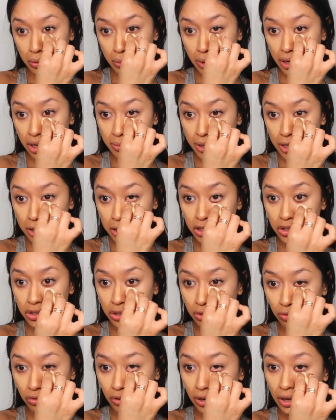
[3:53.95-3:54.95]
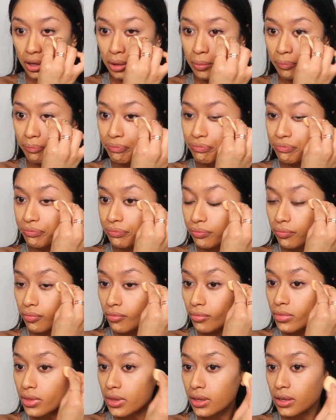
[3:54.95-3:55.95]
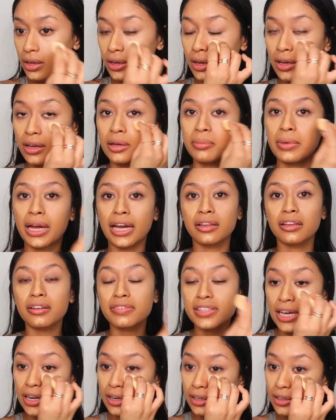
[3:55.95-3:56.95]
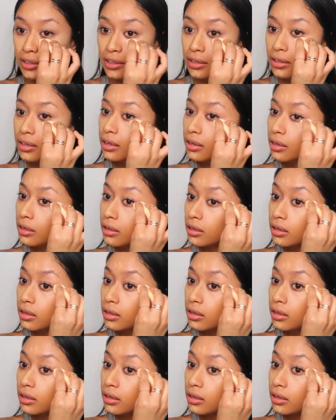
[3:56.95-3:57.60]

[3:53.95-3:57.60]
Recommendation from uh, I Love Sara E.